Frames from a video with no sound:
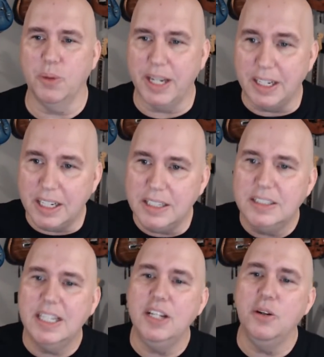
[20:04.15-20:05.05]
I can
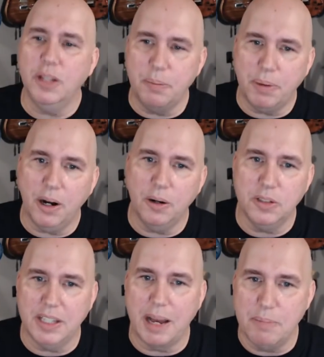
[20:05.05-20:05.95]
continually
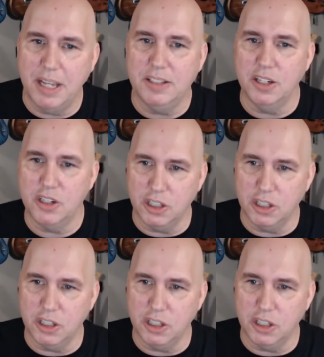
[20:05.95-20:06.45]
post that message